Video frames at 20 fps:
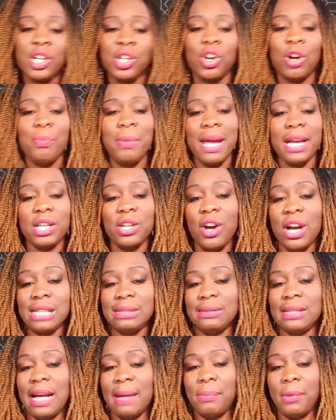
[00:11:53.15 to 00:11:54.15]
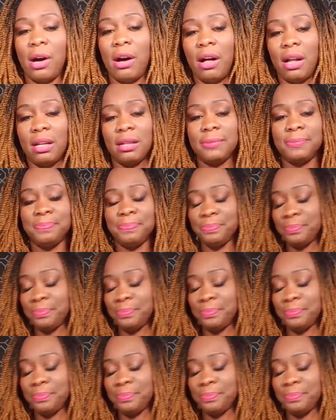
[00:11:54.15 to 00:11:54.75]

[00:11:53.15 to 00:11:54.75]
Don't make noise with that ball.